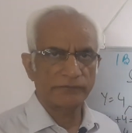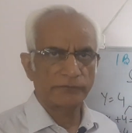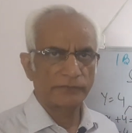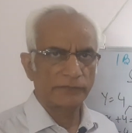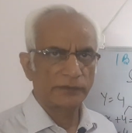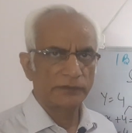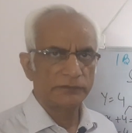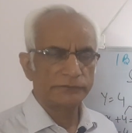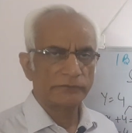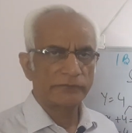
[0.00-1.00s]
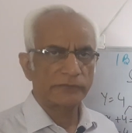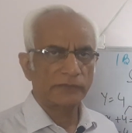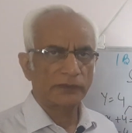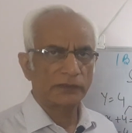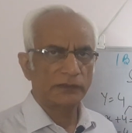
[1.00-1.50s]

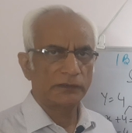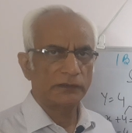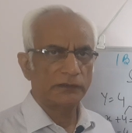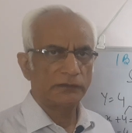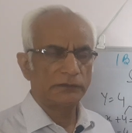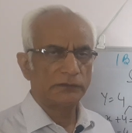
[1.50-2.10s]
[no speech]